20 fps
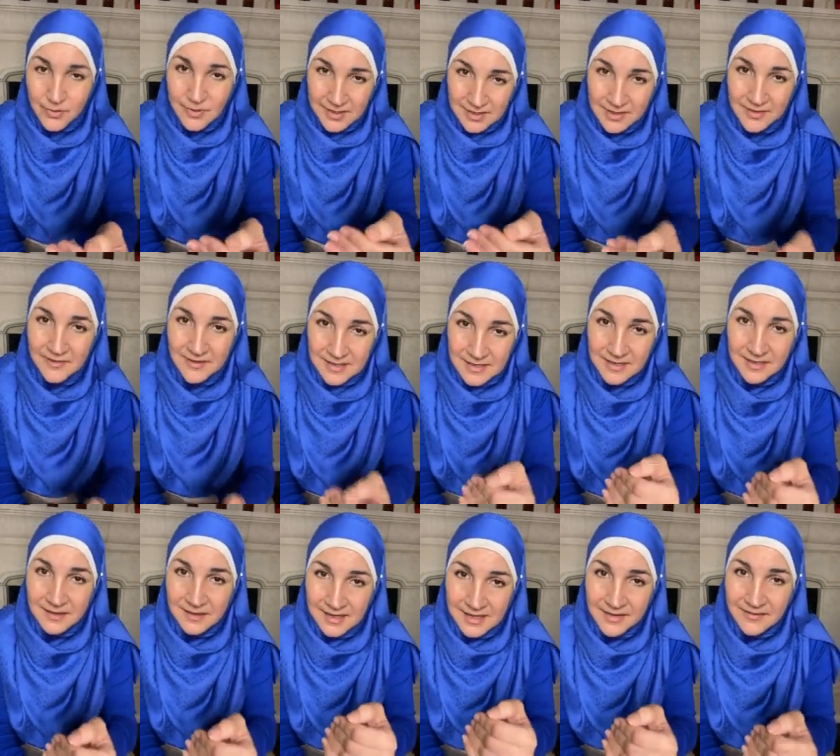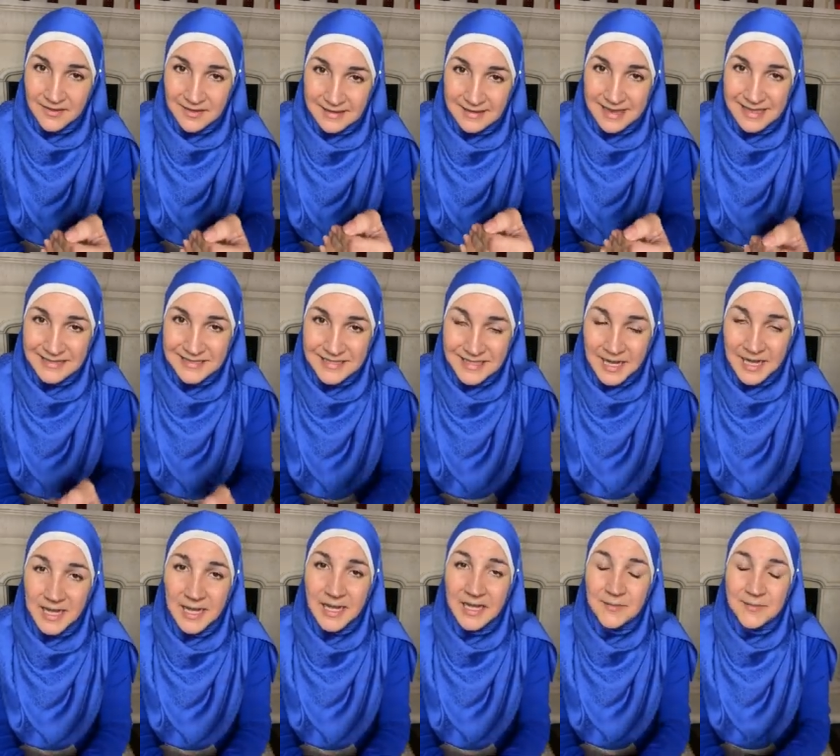give it that
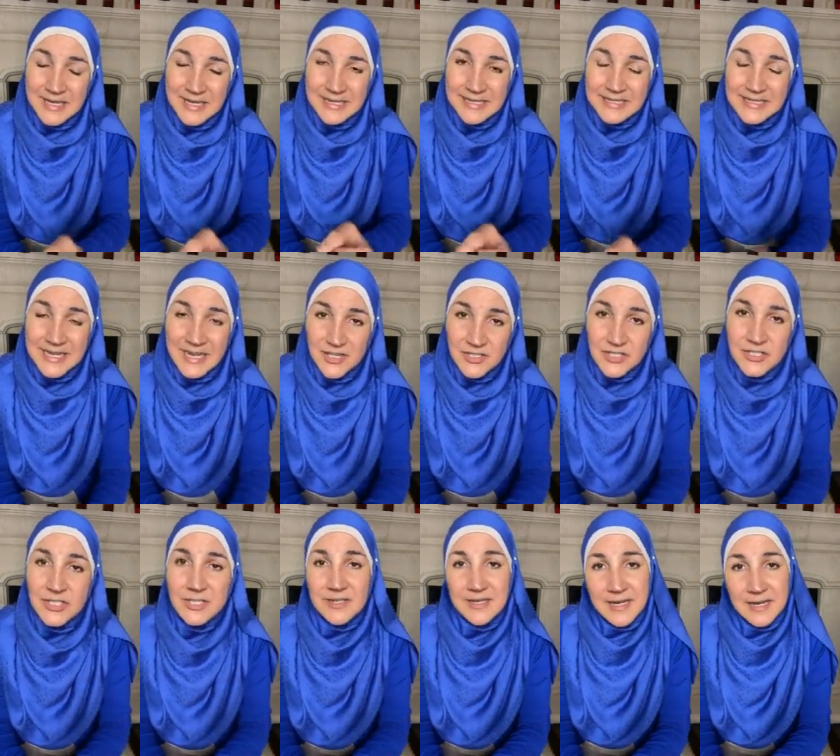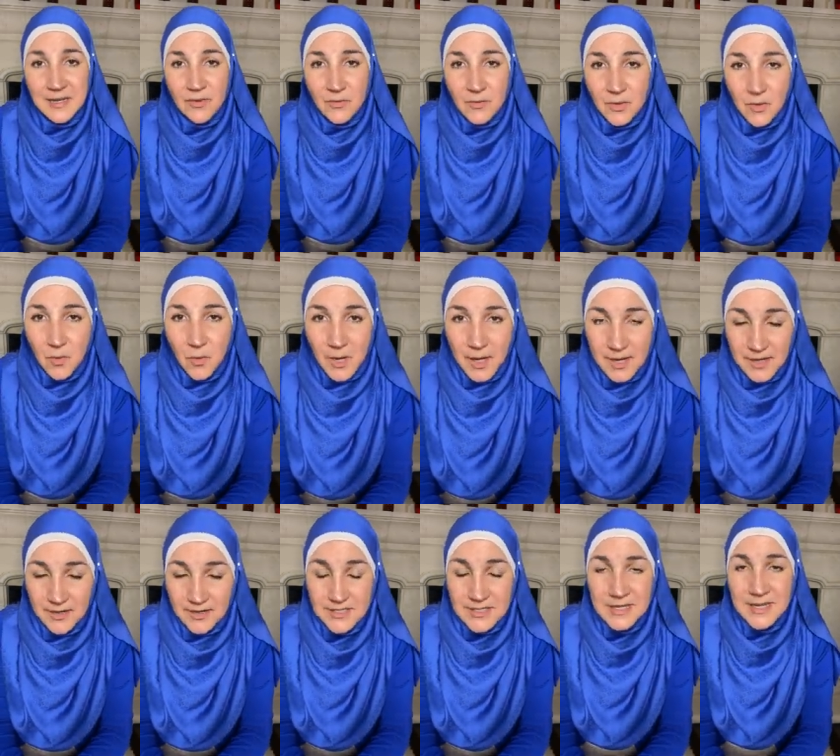time and attention that it
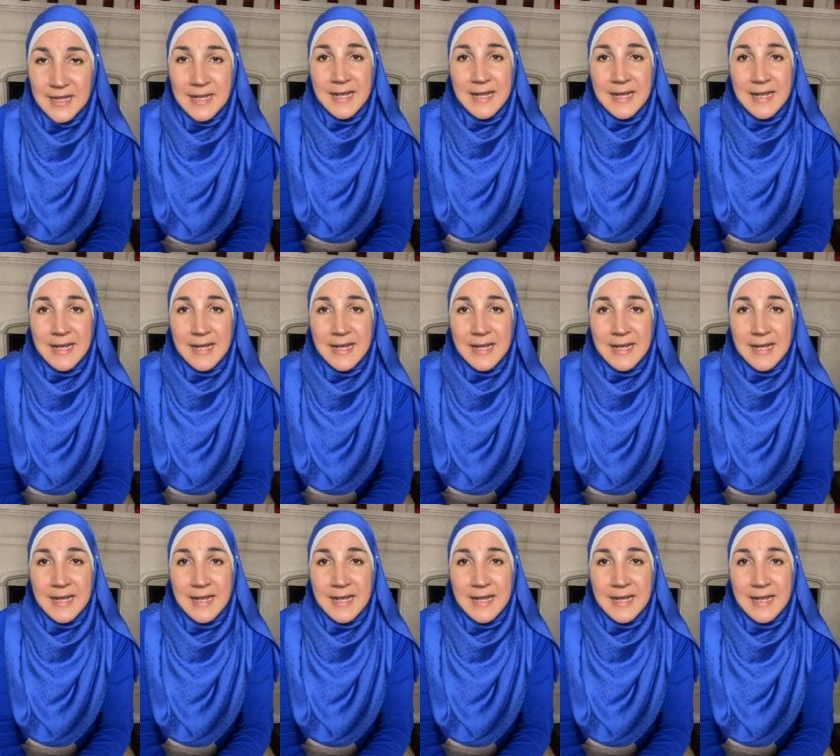requires.